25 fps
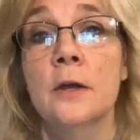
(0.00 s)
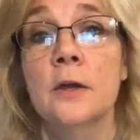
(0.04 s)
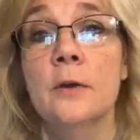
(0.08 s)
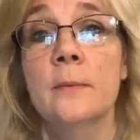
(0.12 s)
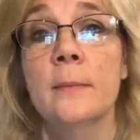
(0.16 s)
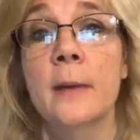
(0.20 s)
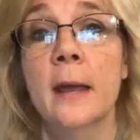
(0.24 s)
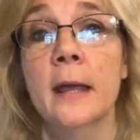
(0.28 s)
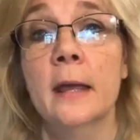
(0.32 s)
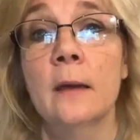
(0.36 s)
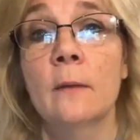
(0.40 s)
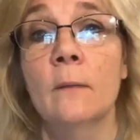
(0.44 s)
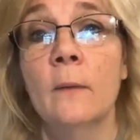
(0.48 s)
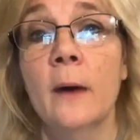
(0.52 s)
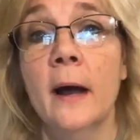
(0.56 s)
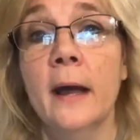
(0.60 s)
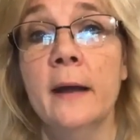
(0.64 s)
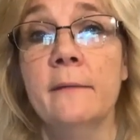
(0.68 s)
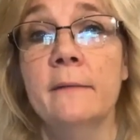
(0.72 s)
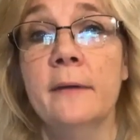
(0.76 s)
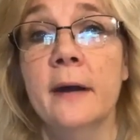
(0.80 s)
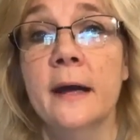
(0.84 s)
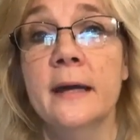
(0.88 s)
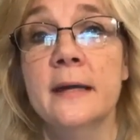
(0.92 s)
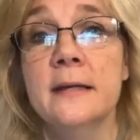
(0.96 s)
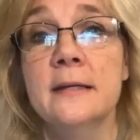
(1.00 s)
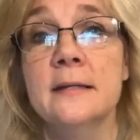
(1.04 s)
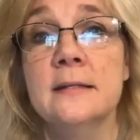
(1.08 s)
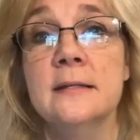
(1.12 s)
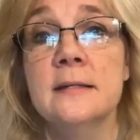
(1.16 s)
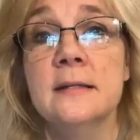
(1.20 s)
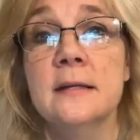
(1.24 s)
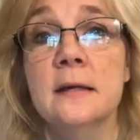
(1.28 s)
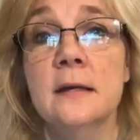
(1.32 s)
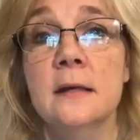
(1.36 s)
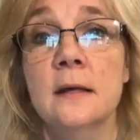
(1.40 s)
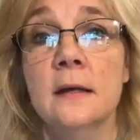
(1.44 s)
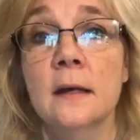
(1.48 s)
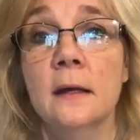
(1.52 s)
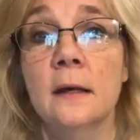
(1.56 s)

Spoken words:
You're making white rice,